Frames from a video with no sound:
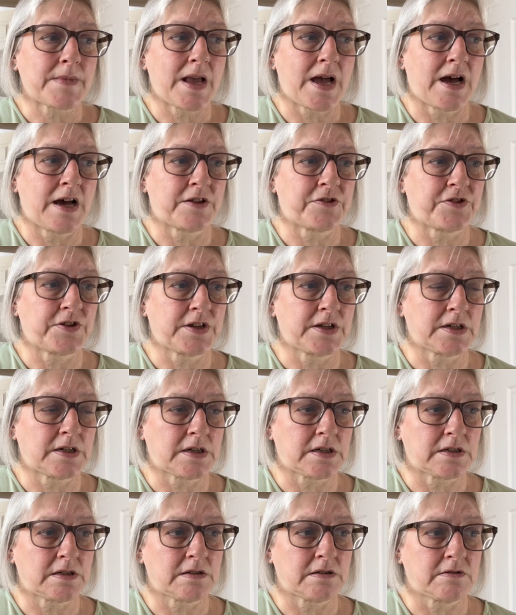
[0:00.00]
I
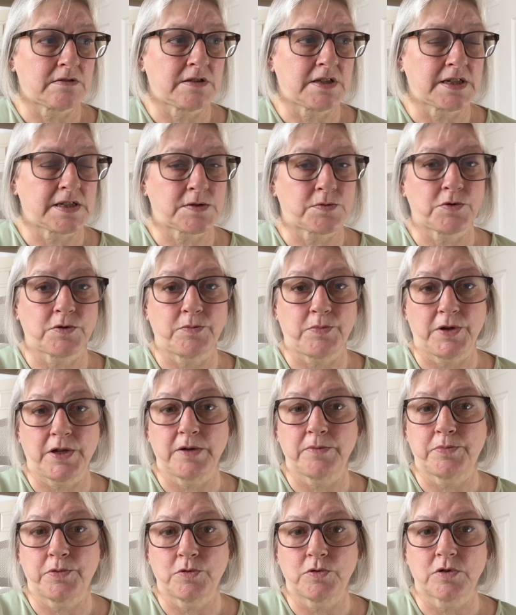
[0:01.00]
think this would be a
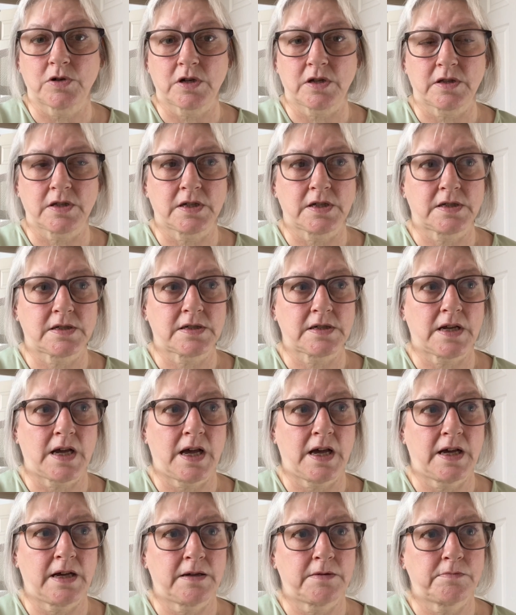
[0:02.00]
book that
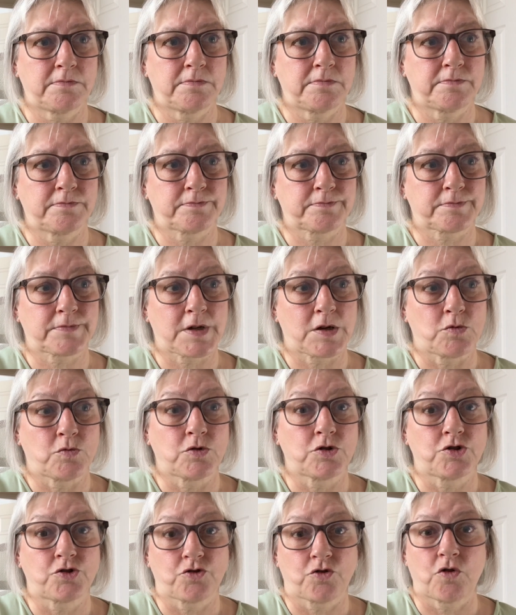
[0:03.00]

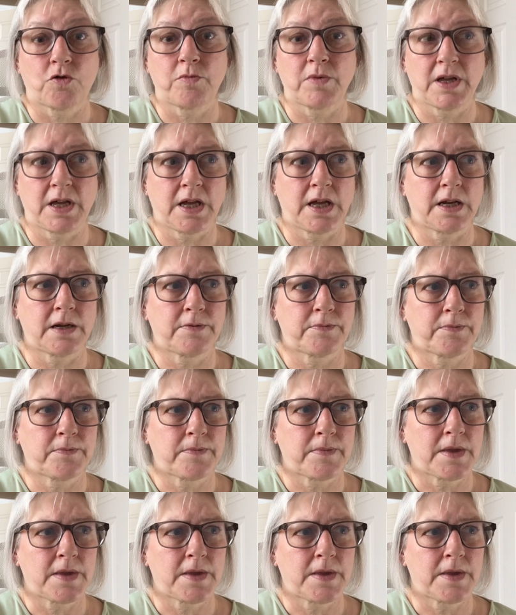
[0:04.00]
would draw me in.